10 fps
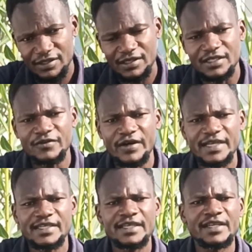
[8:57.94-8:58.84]
the
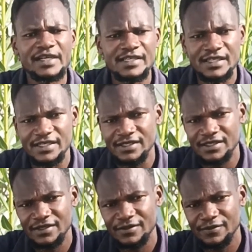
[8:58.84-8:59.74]
difference in
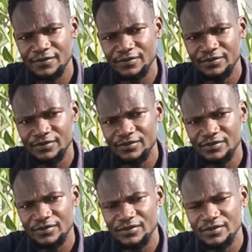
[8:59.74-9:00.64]
races,
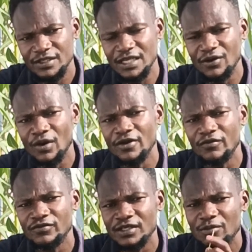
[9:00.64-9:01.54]
these are
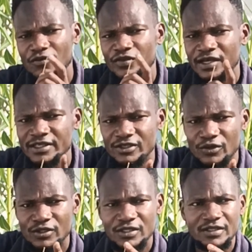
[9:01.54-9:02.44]
some of the
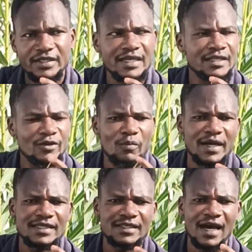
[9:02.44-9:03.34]
reasons that
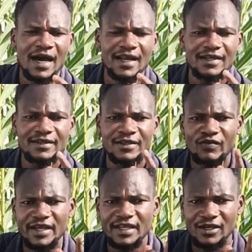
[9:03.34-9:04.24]
humans are
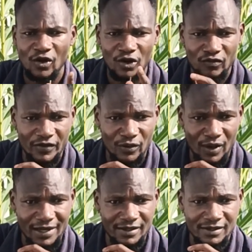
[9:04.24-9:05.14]
divided all over the
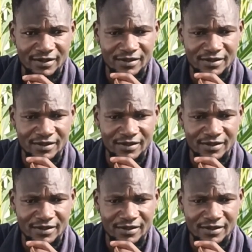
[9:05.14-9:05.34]
world,